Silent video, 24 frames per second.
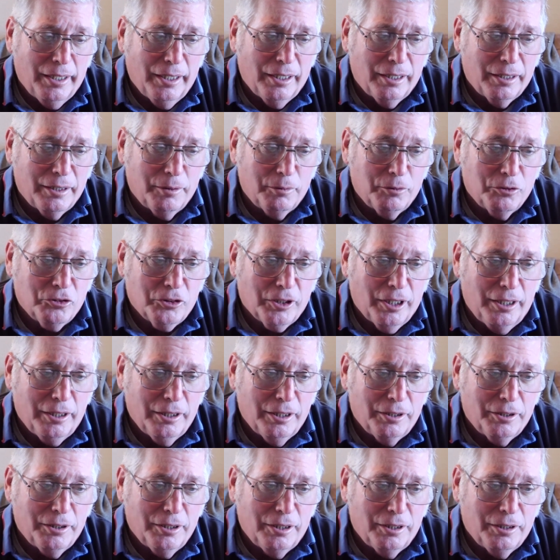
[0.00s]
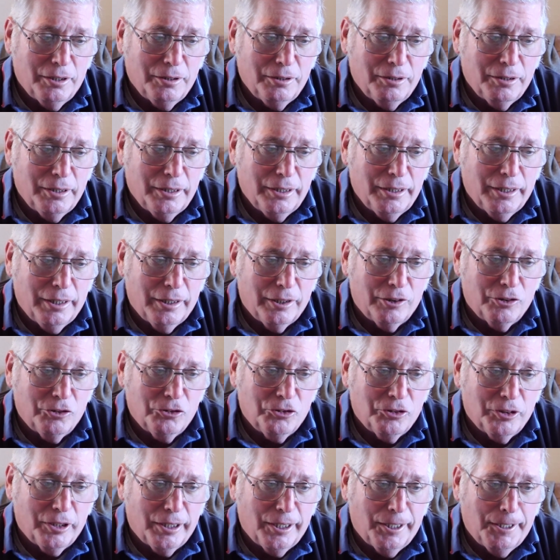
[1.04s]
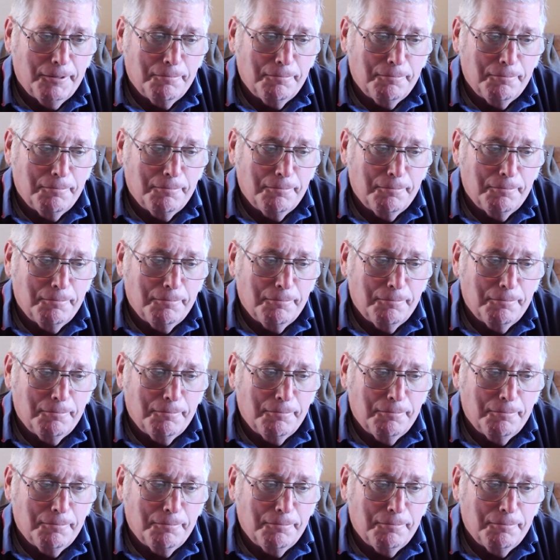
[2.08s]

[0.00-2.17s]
and it was kind of done as